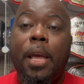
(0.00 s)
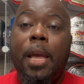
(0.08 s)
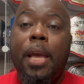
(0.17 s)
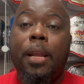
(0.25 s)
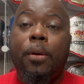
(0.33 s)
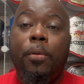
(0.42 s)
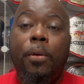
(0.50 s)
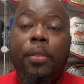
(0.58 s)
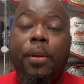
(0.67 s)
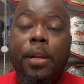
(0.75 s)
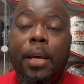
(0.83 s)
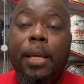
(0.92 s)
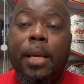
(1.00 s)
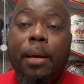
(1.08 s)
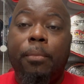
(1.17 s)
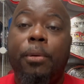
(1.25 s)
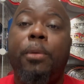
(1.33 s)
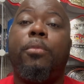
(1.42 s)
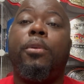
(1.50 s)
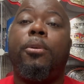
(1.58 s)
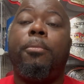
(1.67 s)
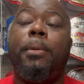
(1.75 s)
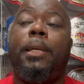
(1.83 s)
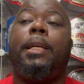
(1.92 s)
And on the nightcap, we
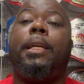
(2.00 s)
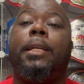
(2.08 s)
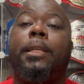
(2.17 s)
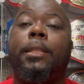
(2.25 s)
will be